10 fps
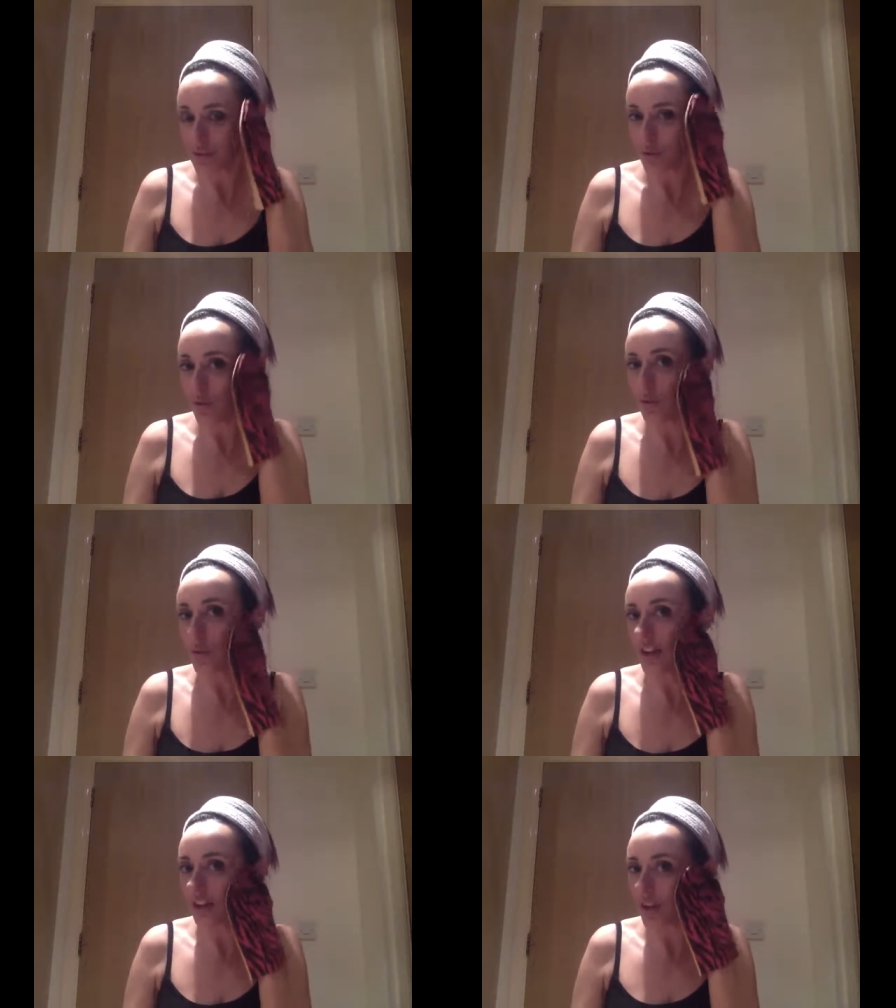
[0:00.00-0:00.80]
So
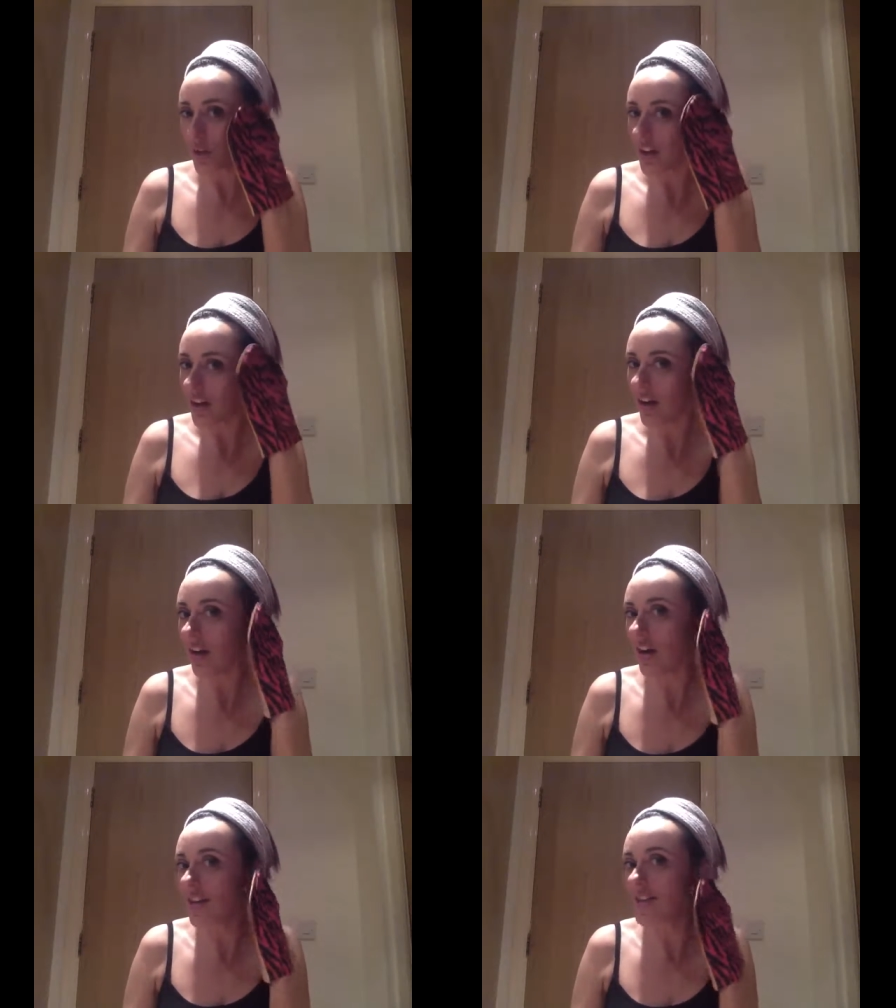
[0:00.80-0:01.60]
working it quite
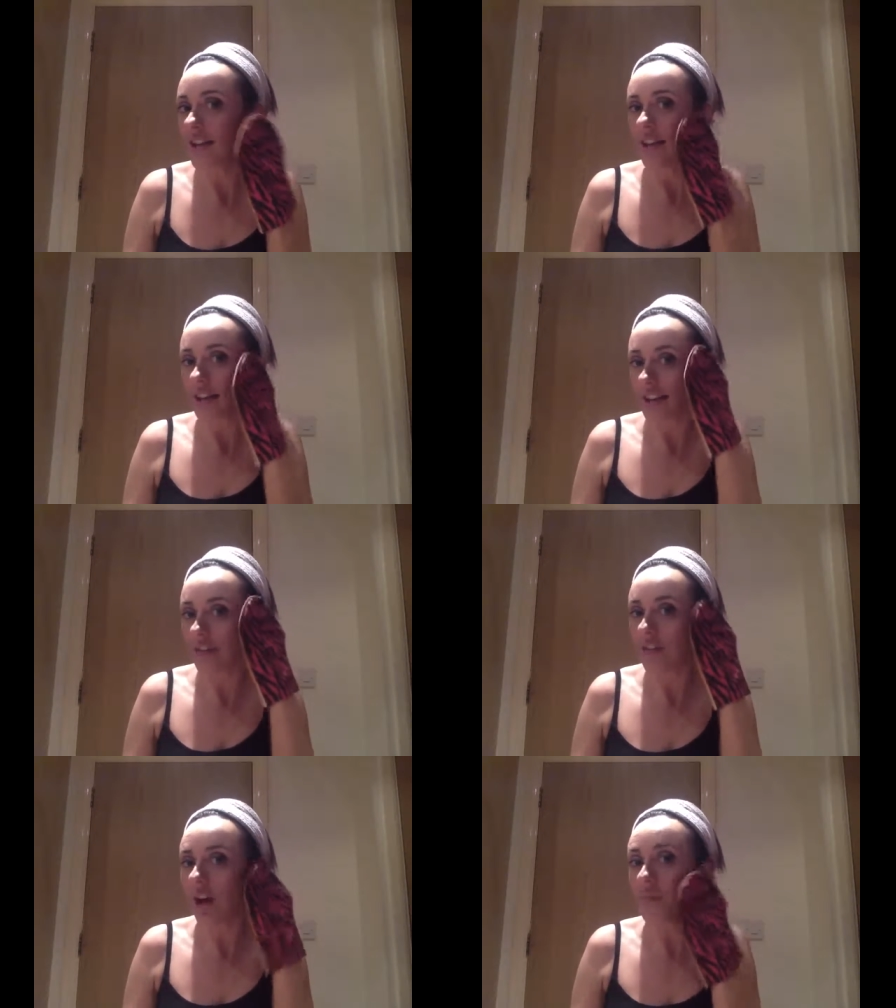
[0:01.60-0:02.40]
hard, kind
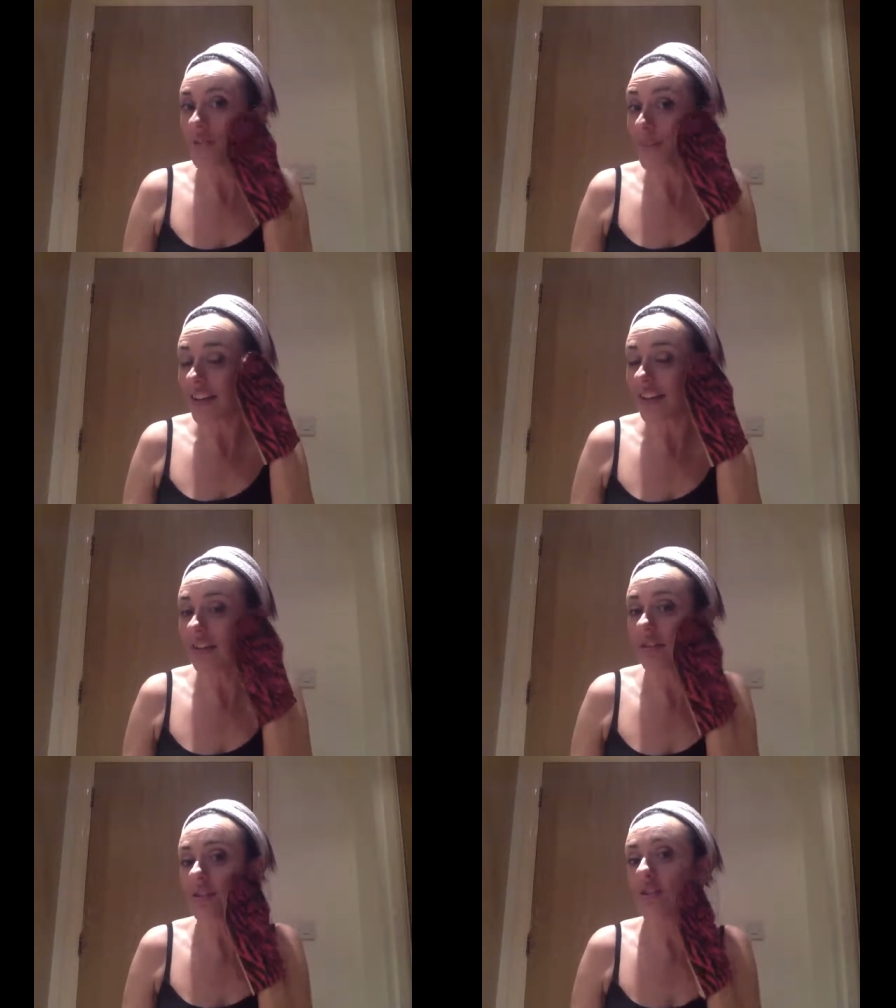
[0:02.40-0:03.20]
of up to my
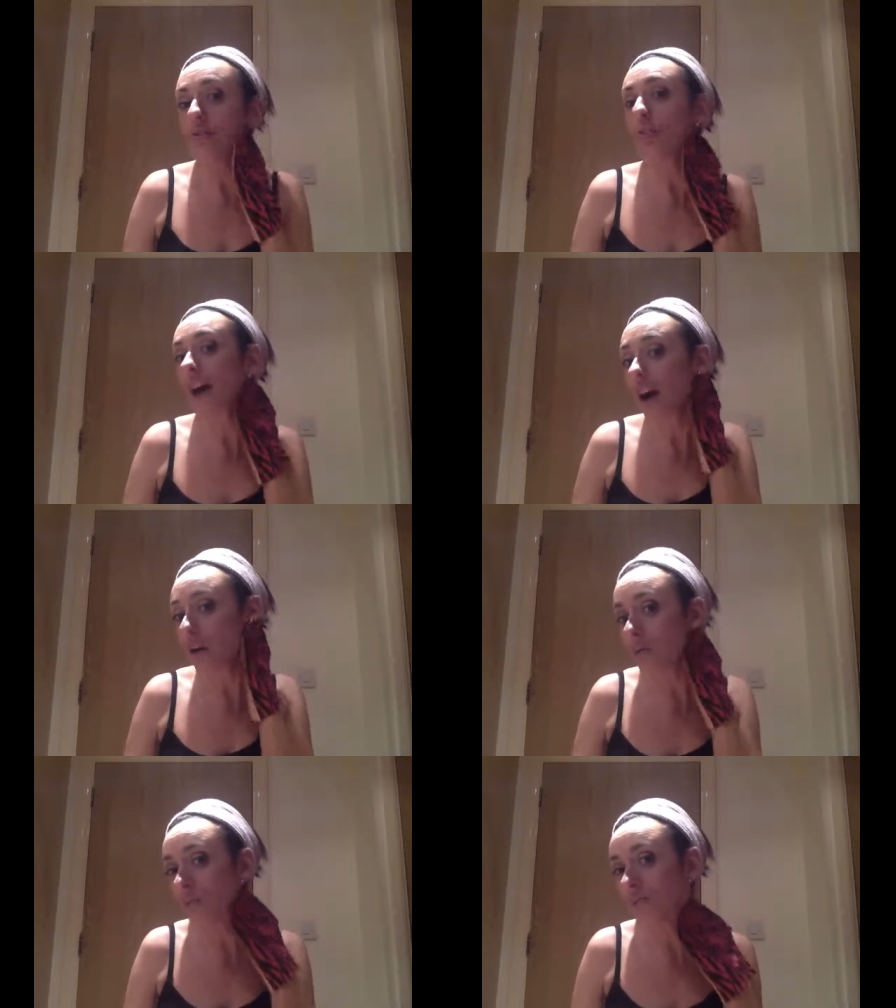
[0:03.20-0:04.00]
ears as
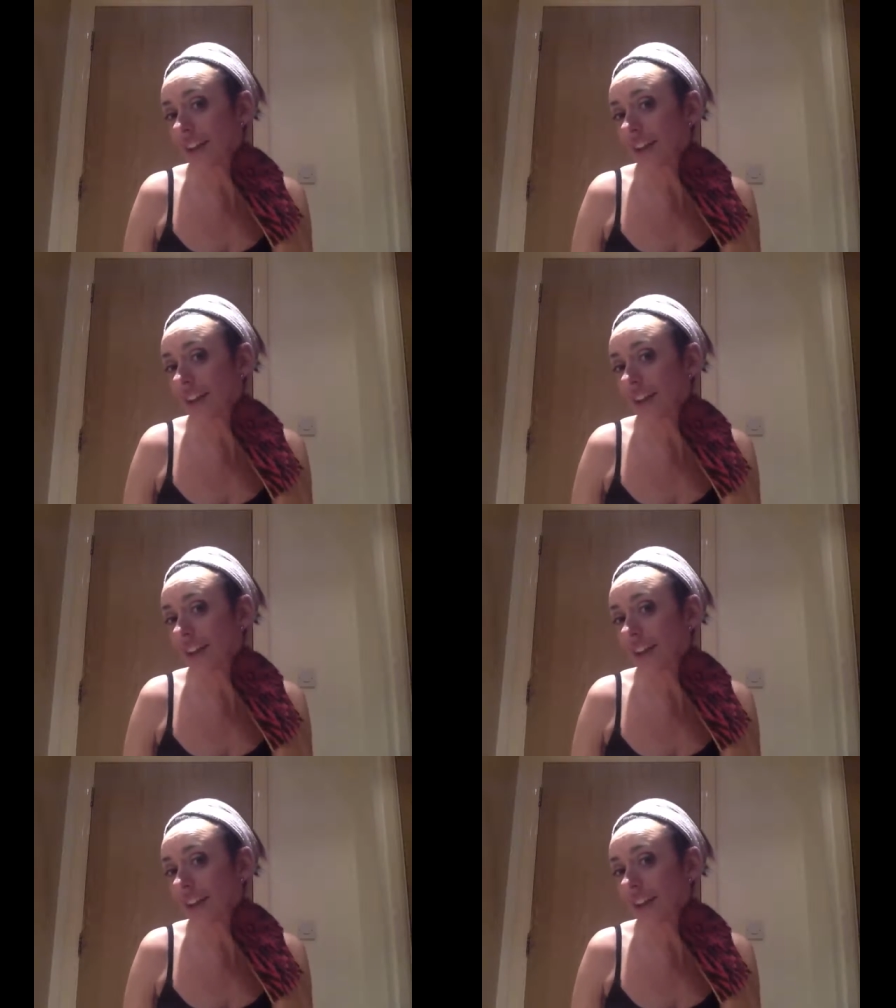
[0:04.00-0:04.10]
well.